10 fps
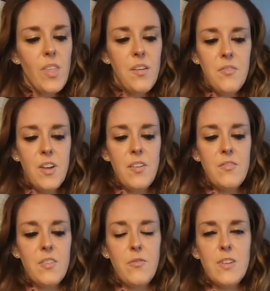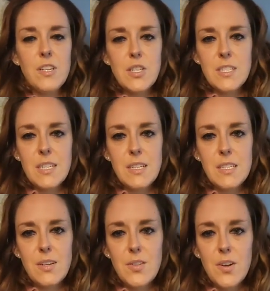If not, feel free just to
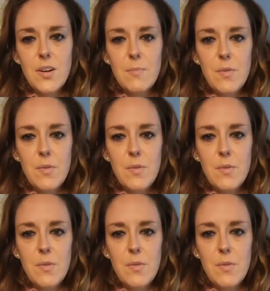listen along,